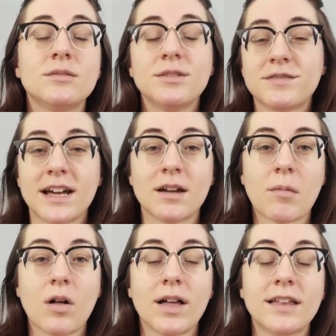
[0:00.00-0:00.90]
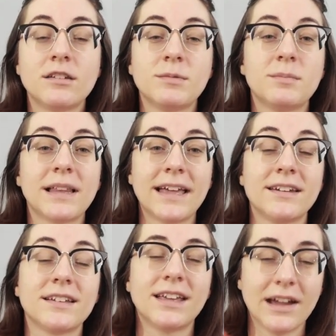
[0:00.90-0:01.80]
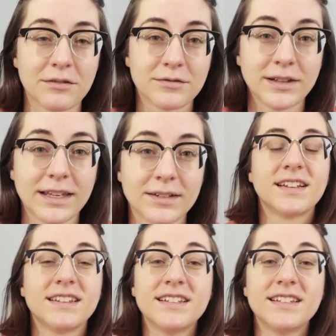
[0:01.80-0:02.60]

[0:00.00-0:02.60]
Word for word: to be viable and to be planned carefully.